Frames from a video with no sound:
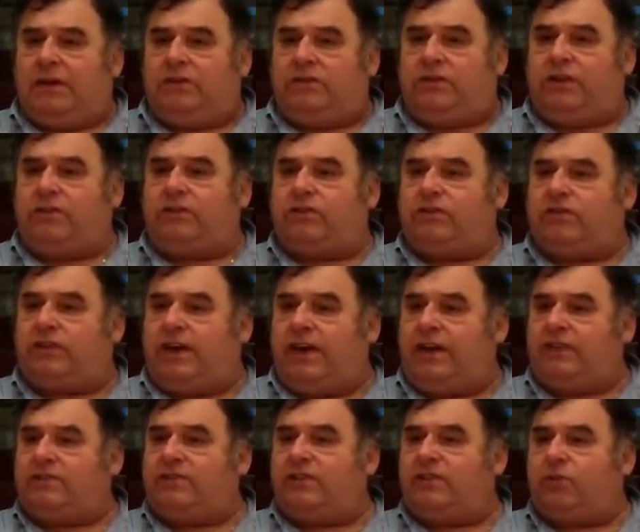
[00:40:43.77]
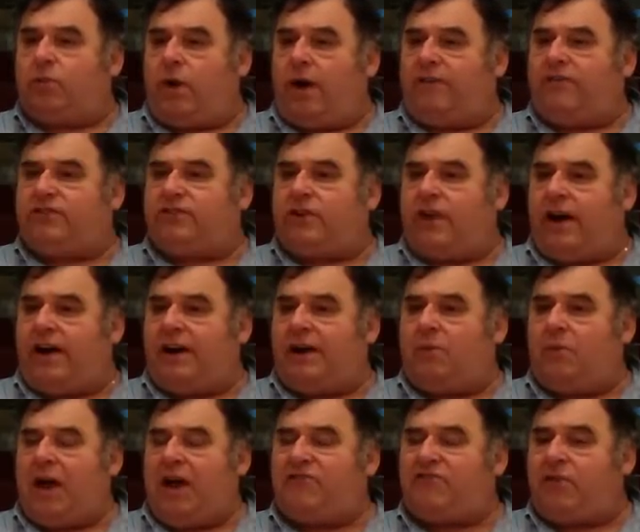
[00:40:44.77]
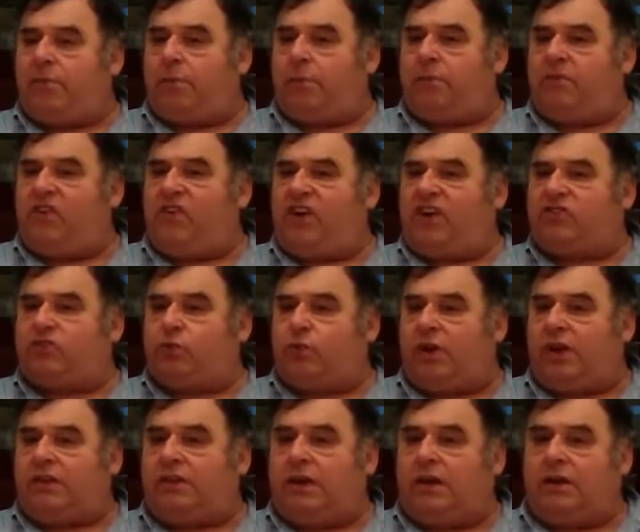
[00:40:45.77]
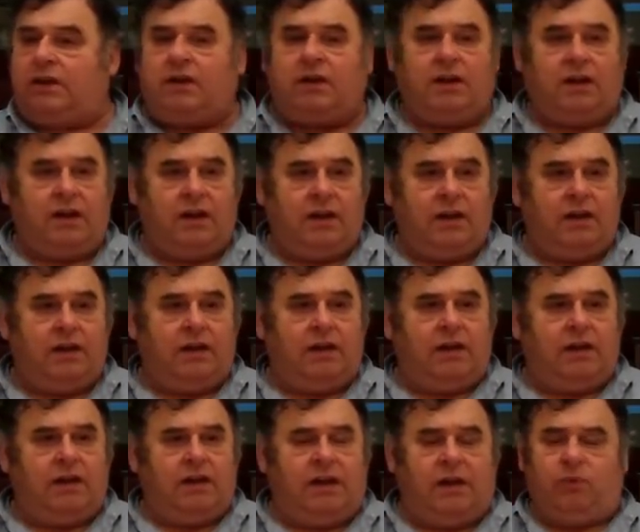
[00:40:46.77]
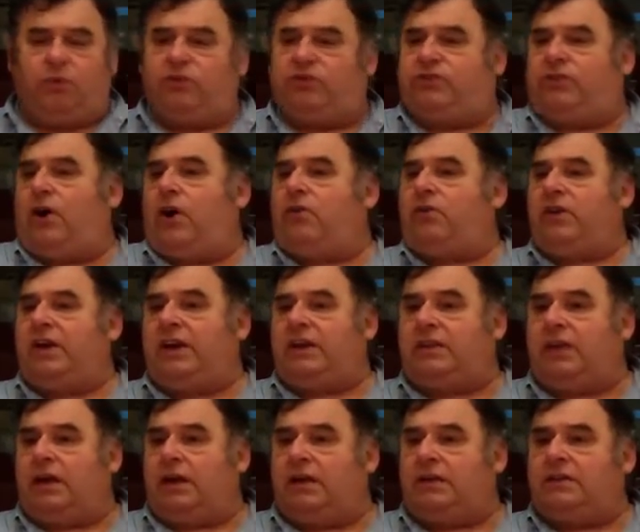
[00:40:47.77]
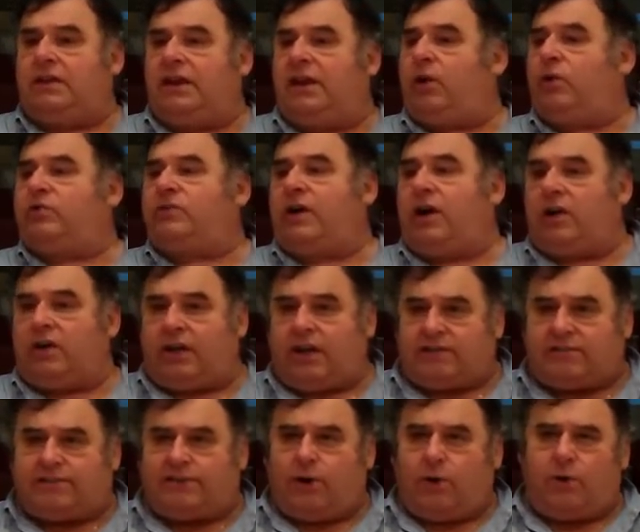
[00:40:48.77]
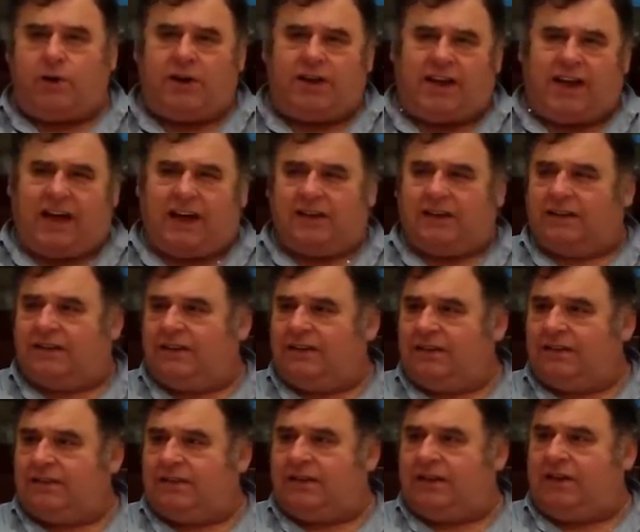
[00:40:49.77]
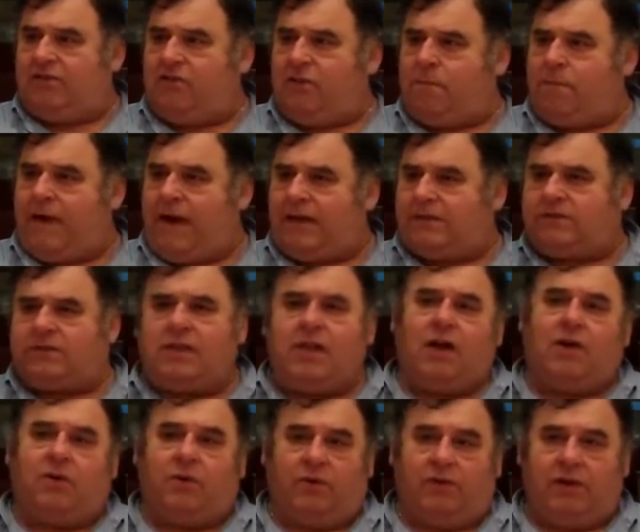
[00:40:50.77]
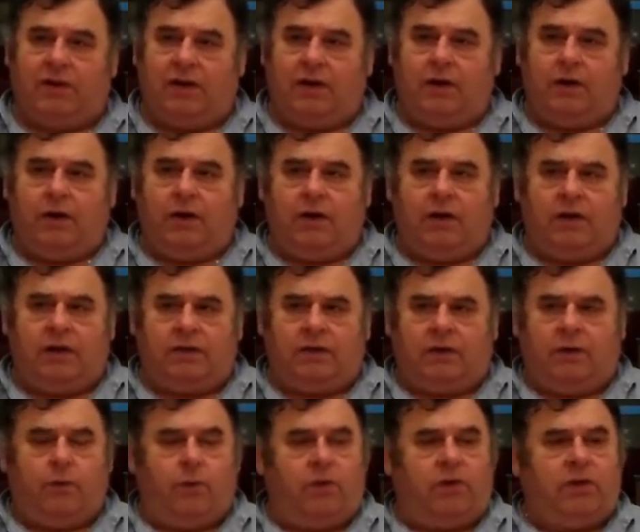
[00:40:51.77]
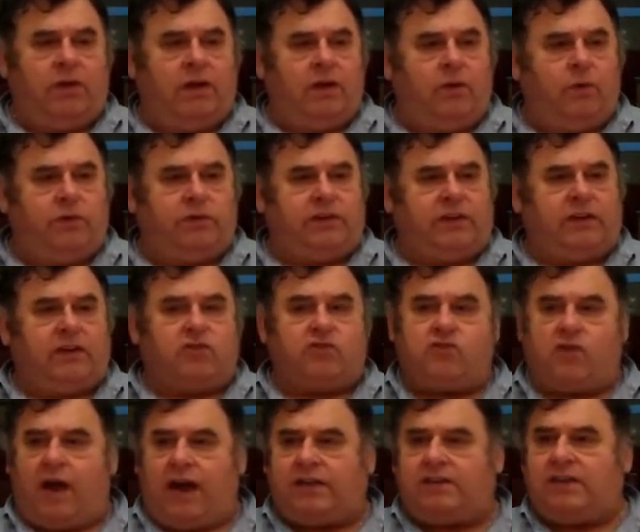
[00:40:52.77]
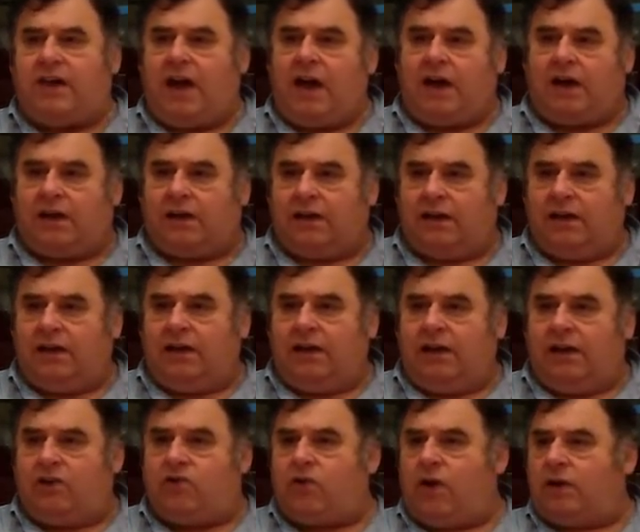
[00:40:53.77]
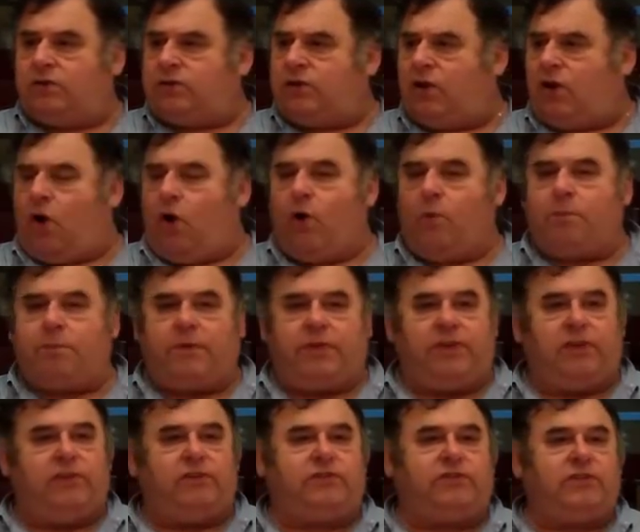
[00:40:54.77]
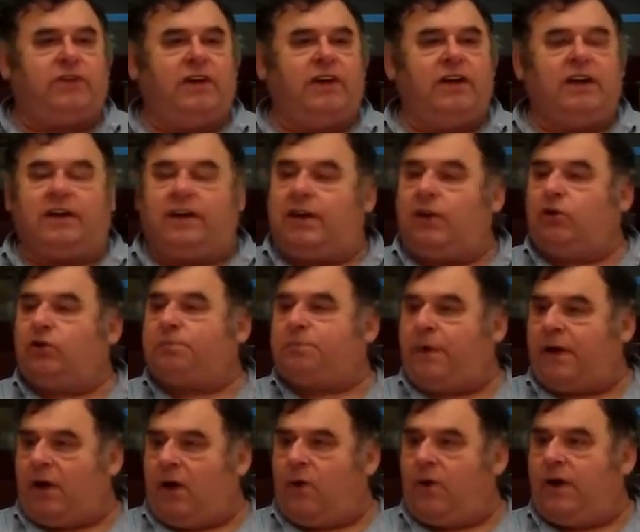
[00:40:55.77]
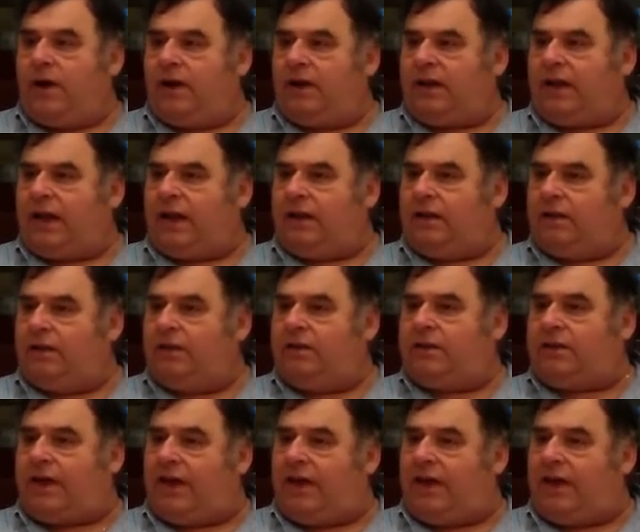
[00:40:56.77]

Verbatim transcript: sees his kids and his wife shying away from him, regrets what he did, he was sorry he did it. Then he goes out and gets loaded again. Did he repent? No. Was he contrite? Yeah. He tried to cope with his guilt by going out and getting,